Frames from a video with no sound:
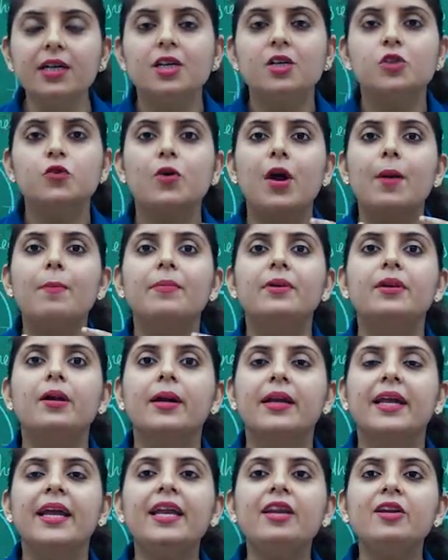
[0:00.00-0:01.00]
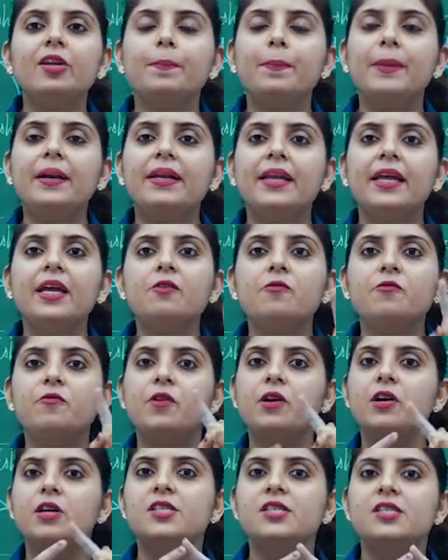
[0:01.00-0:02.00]
So I'm again repeating.
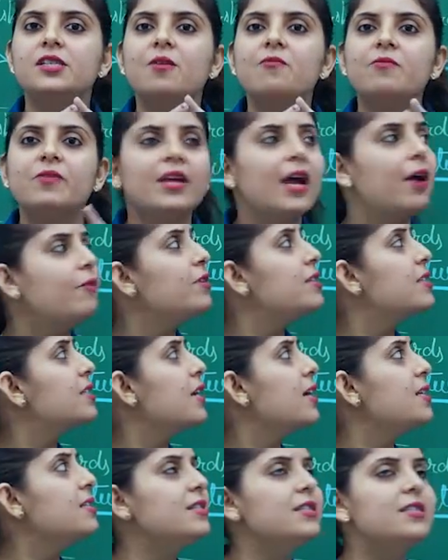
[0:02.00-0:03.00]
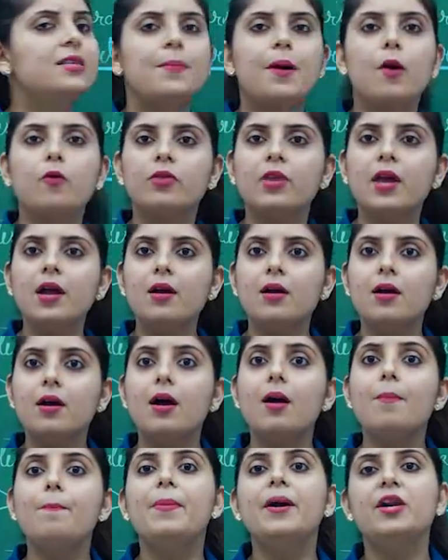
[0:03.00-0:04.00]
First term we have discussed is about the
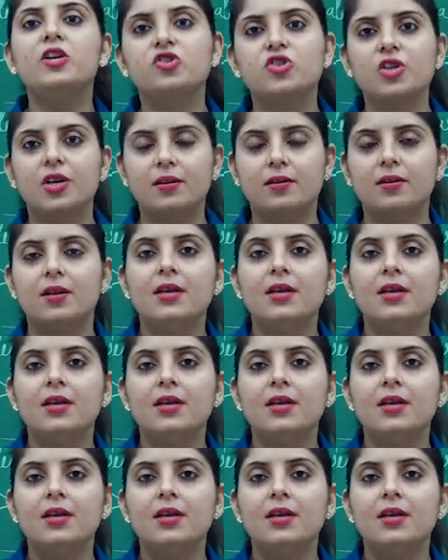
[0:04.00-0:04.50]
aperture.